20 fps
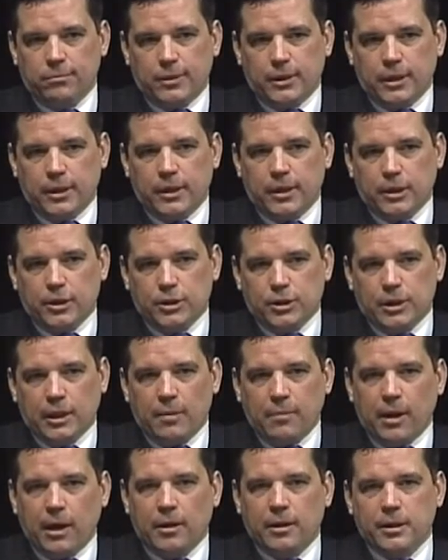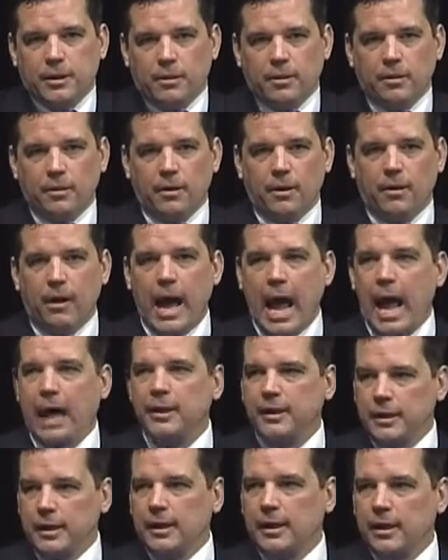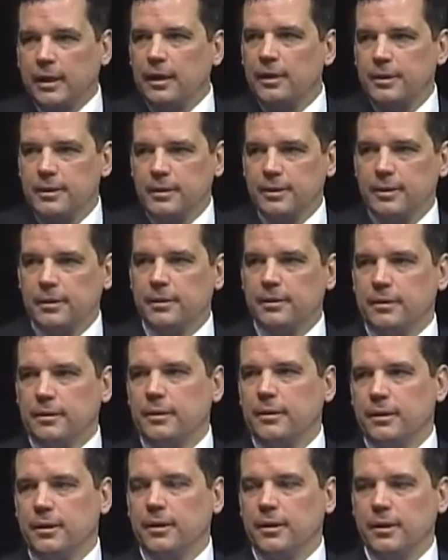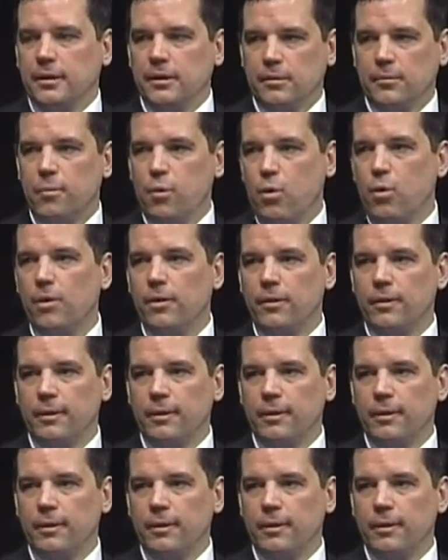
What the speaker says: decision that parents are asking us to support